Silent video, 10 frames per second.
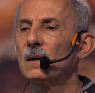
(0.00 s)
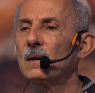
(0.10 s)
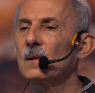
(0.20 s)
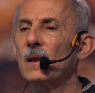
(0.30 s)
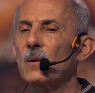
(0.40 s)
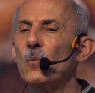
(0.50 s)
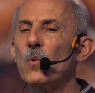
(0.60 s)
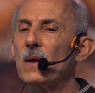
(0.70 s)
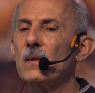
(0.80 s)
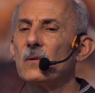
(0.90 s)
are like
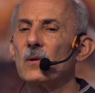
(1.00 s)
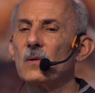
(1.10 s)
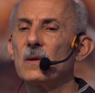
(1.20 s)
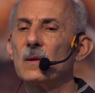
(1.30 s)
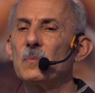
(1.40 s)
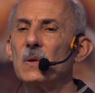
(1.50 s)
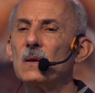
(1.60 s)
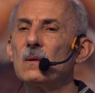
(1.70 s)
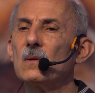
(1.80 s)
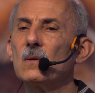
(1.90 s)
weather that
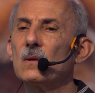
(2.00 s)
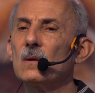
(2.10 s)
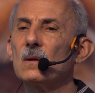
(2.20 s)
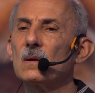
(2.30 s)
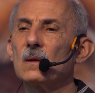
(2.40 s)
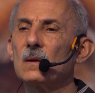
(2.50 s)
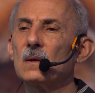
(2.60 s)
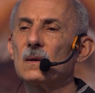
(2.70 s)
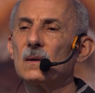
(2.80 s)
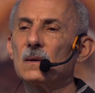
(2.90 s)
appear
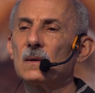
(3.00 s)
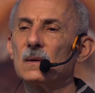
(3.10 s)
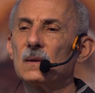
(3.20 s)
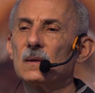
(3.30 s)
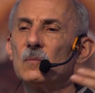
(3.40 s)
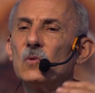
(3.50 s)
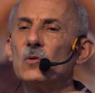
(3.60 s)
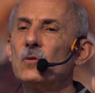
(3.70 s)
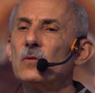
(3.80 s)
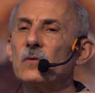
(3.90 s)
and
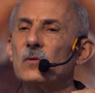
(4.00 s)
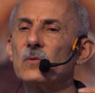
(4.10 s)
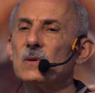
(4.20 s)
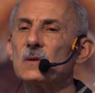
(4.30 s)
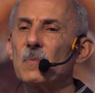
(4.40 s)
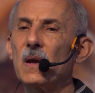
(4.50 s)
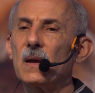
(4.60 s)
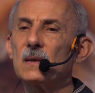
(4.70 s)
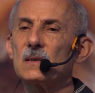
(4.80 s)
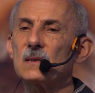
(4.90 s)
move through the
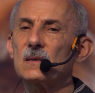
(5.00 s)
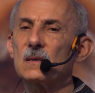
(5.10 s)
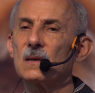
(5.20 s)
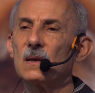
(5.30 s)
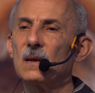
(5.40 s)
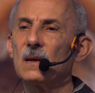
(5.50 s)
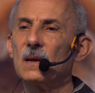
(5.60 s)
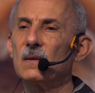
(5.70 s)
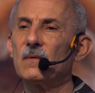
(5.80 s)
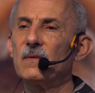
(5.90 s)
space
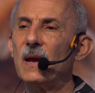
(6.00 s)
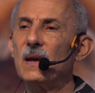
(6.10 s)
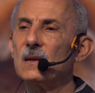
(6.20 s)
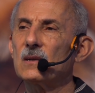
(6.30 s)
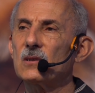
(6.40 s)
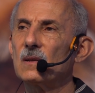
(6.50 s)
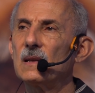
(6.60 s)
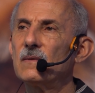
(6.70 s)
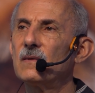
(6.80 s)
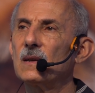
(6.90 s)
and vanish,
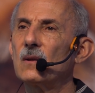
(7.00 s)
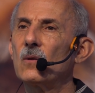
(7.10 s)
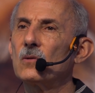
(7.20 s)
leaving no